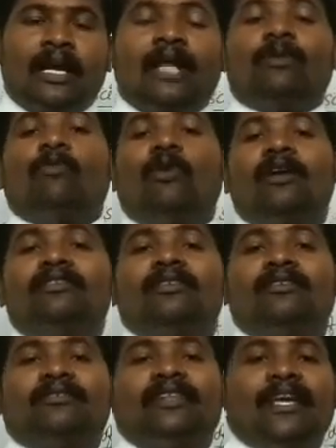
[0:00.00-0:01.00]
and what
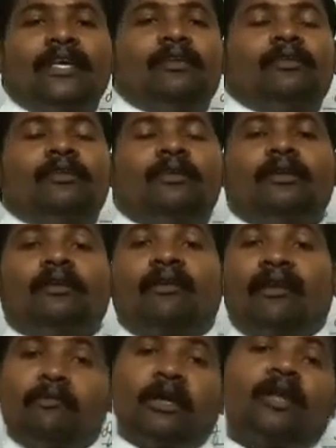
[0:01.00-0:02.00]
are their
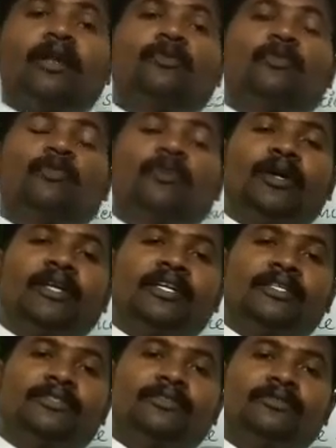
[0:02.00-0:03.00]
chemical
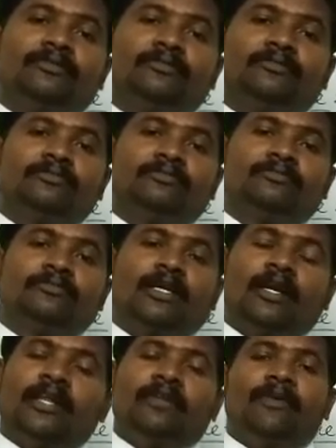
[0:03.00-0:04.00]
properties
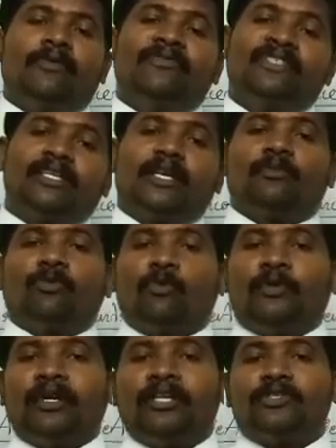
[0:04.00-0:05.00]
and even physical
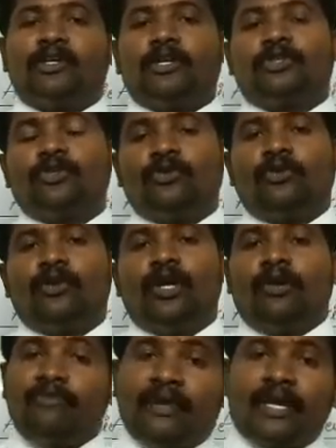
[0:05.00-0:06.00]
properties also
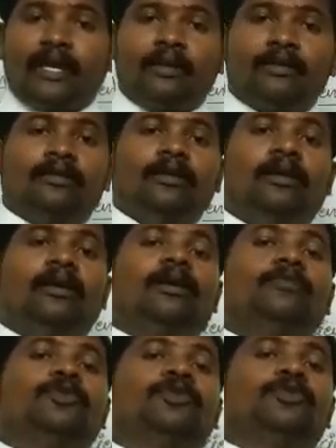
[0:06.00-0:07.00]
we can
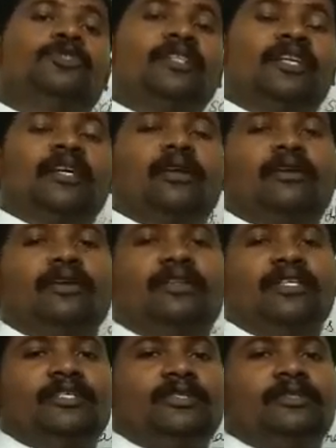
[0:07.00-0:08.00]
come to study under
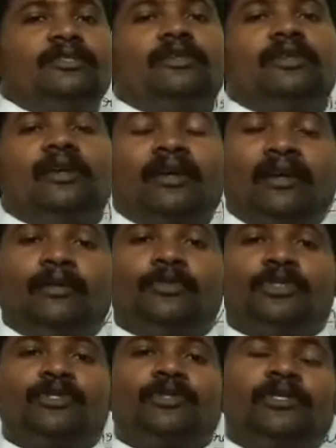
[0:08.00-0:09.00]
this
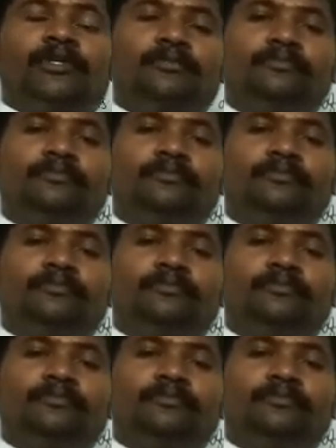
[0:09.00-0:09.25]
chemistry.